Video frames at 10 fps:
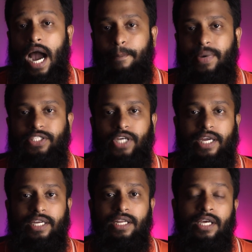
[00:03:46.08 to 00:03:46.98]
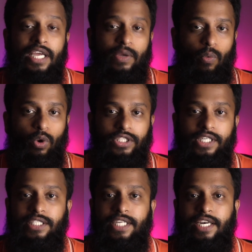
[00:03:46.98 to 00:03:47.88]
I'm Mehedi Shakeel, you're
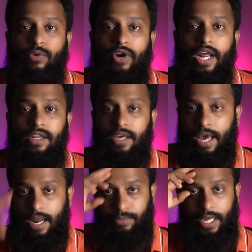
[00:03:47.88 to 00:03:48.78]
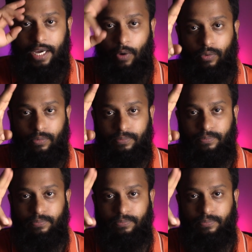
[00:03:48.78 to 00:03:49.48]
watching Tech Tutorial and I'm signing out.